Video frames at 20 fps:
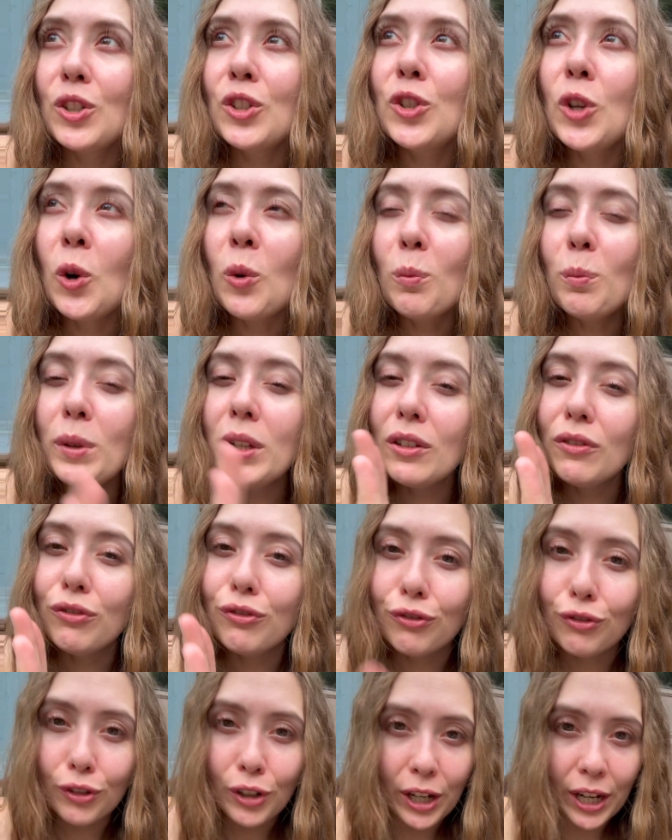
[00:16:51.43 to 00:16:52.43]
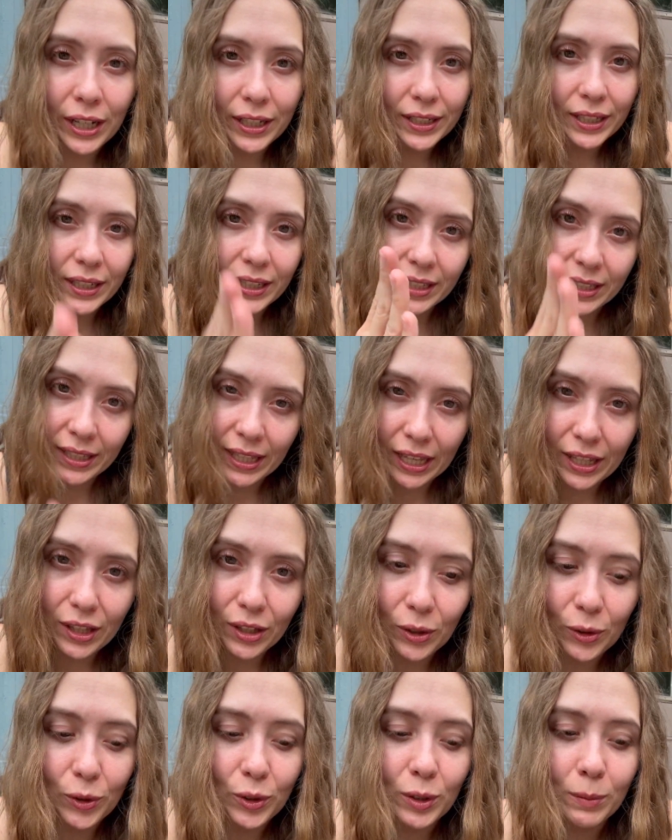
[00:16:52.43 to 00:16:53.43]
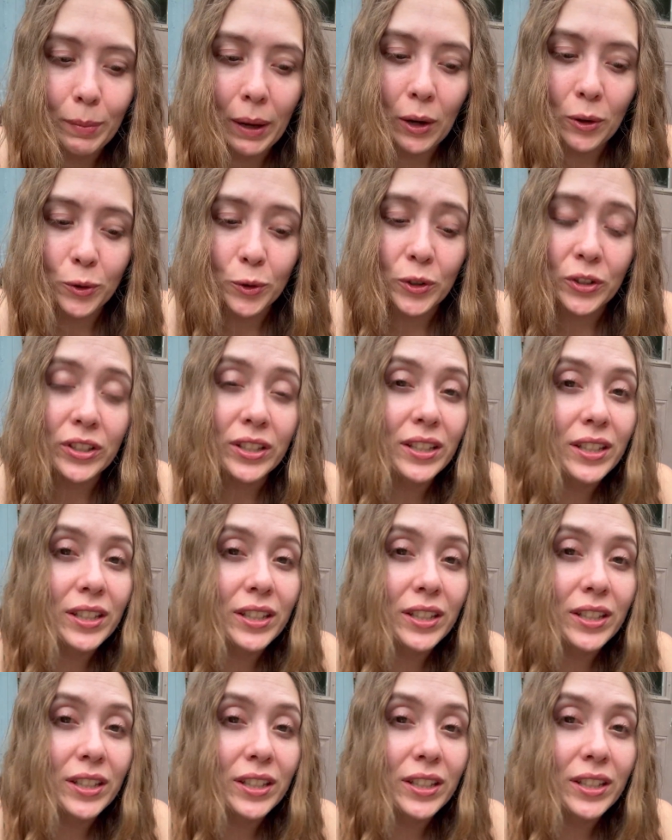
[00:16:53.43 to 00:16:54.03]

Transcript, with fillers: don't be afraid to set those boundaries,